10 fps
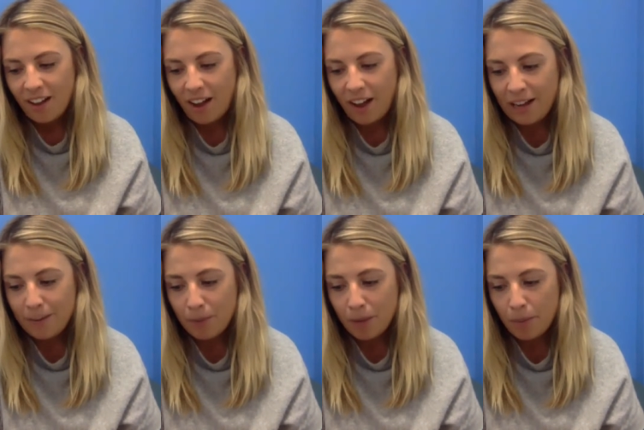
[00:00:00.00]

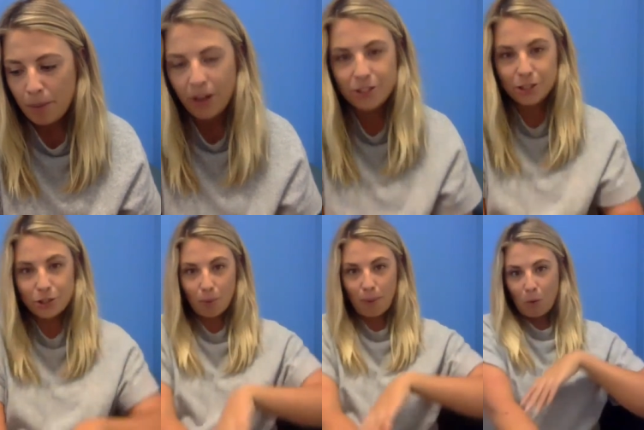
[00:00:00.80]
I'm perched
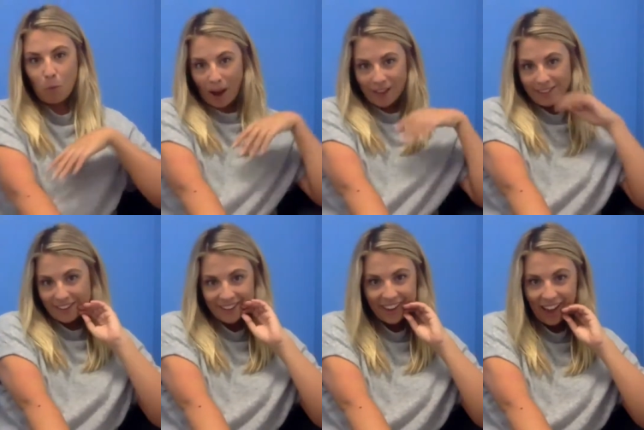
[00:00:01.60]
atop my white
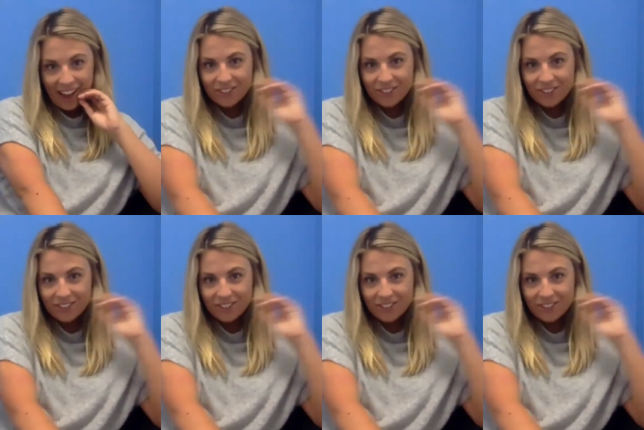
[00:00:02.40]
linen couch,